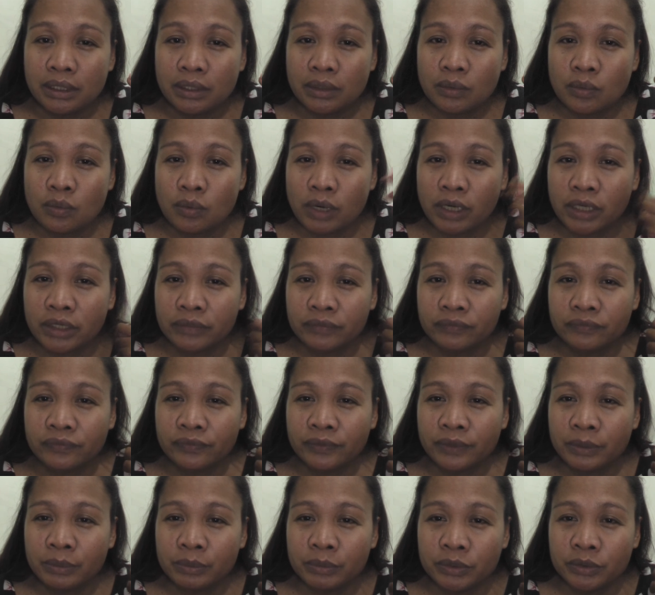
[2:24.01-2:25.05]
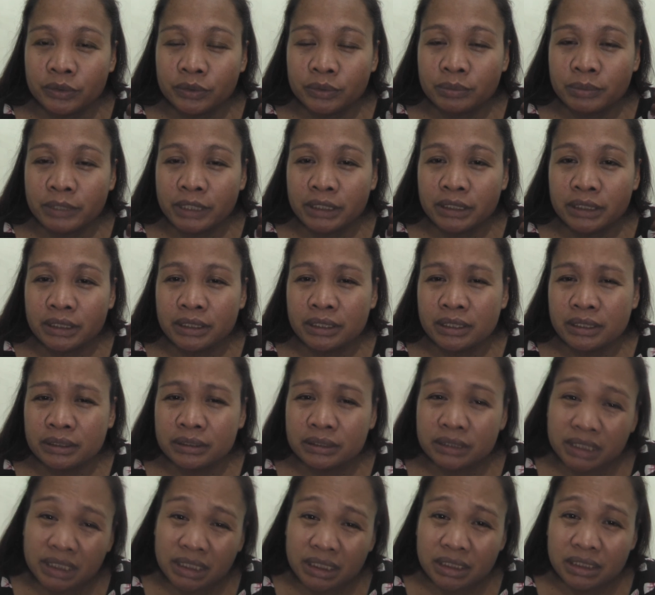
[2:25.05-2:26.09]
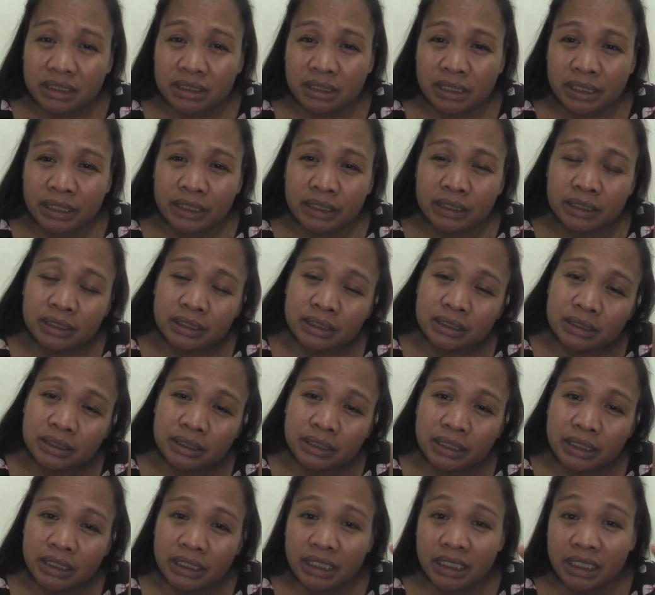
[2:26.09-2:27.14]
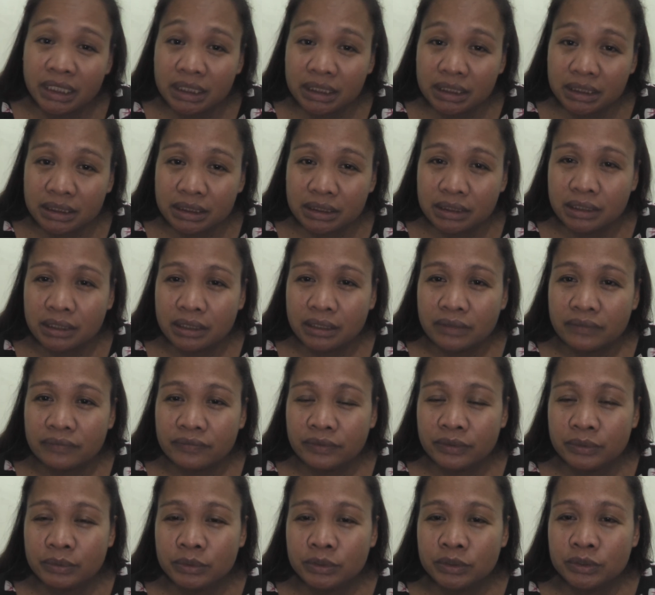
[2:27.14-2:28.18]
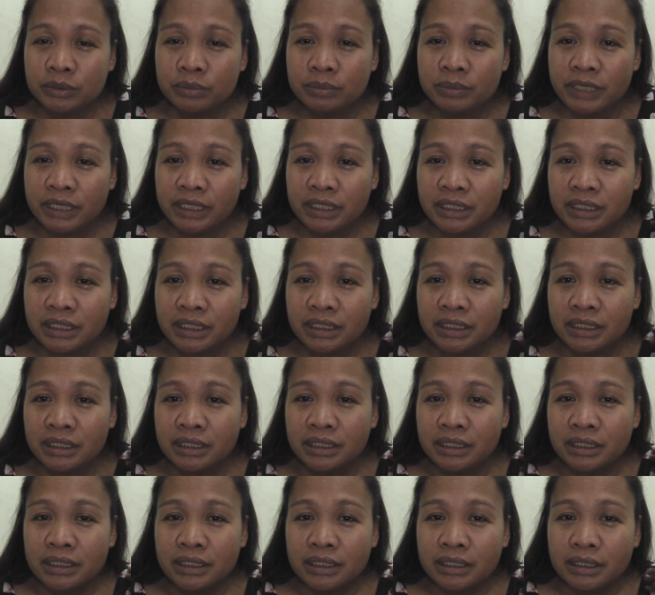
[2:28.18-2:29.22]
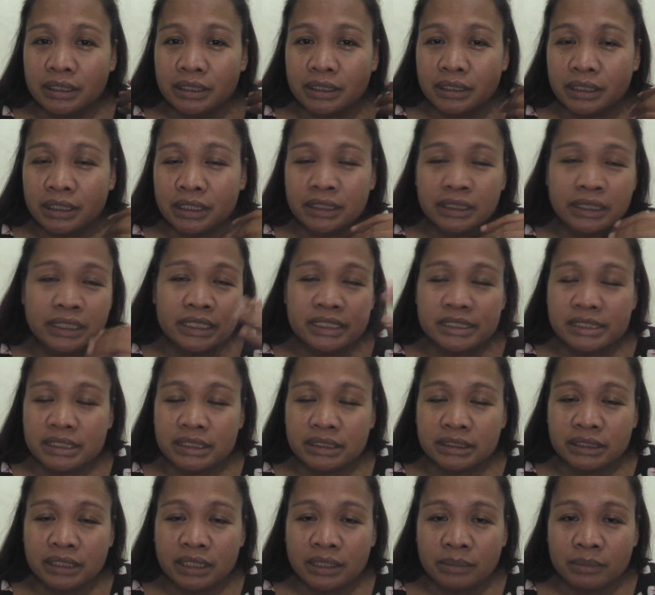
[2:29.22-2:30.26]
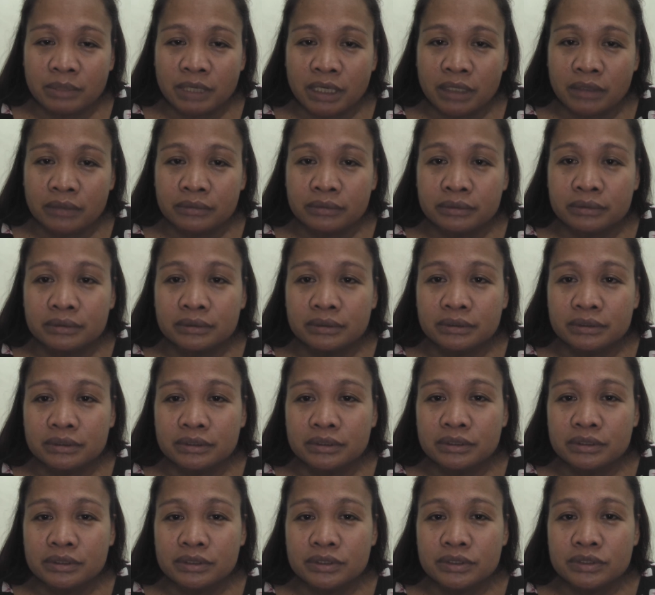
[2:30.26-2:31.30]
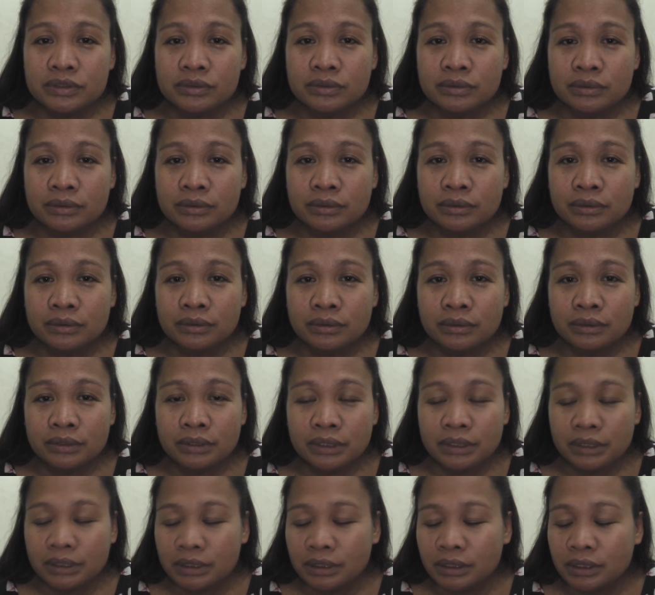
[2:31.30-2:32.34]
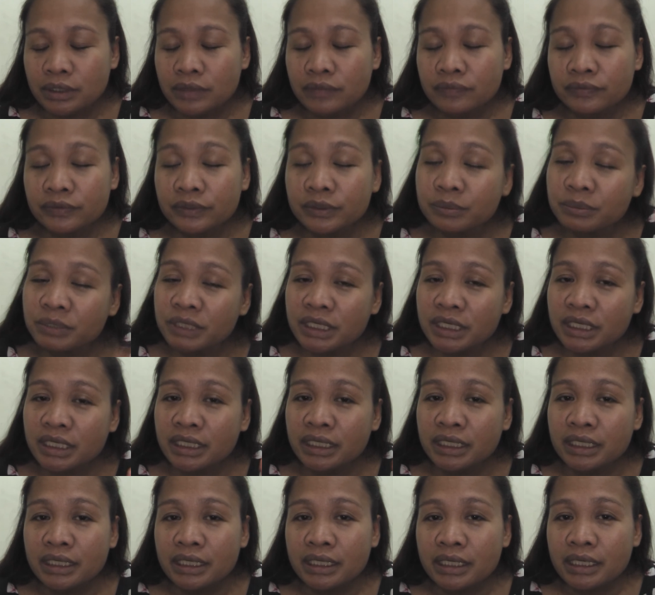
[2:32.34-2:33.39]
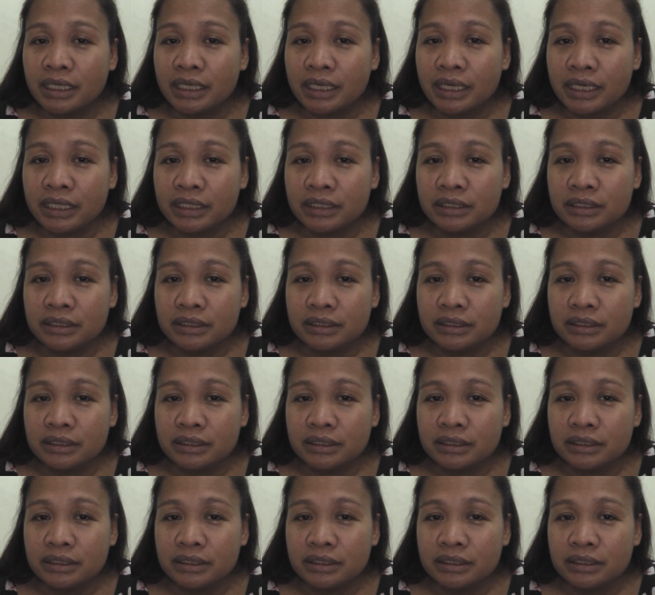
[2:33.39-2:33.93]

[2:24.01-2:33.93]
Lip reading: warm from your body, that like heat from your body, it doesn't come out. So for me, I